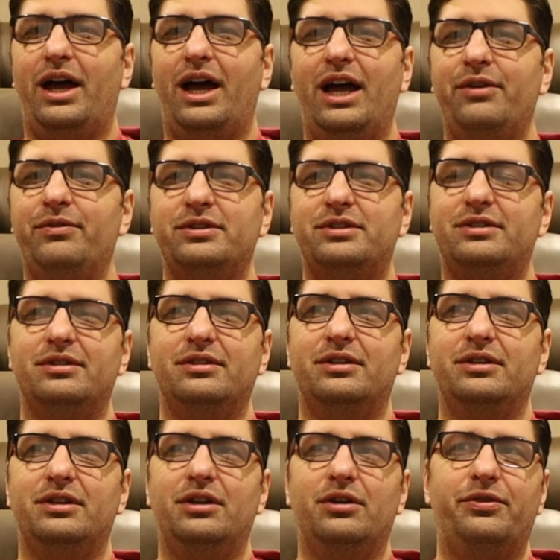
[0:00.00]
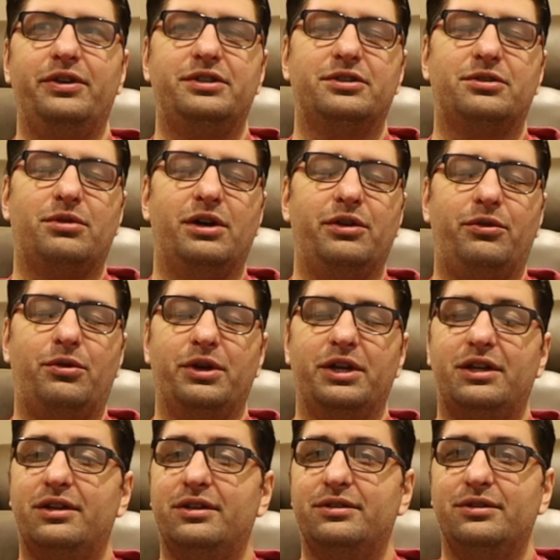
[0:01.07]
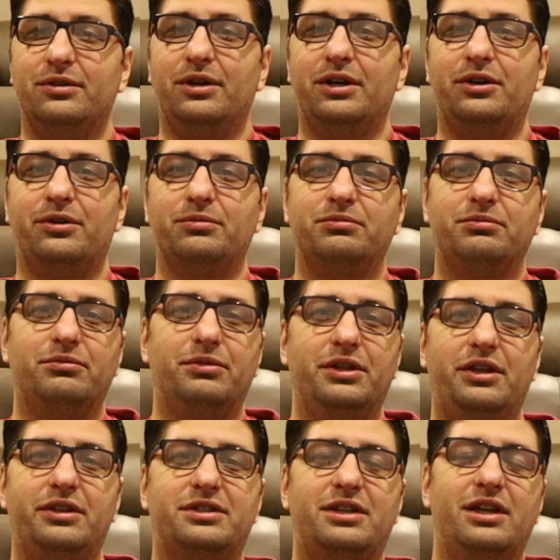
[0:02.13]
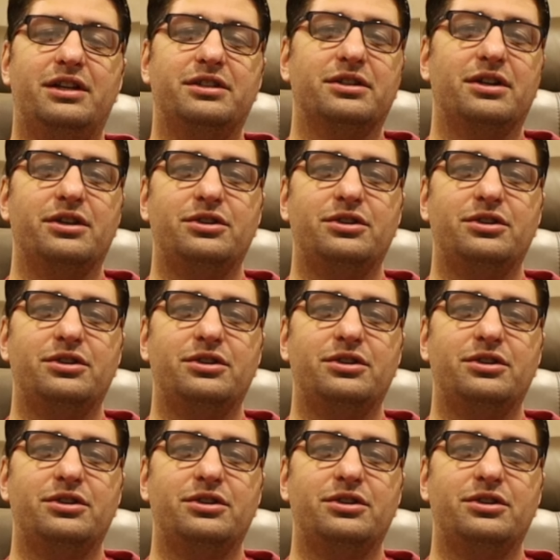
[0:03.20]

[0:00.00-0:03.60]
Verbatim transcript: I haven't. The interface is quite quick, so I don't really see it as an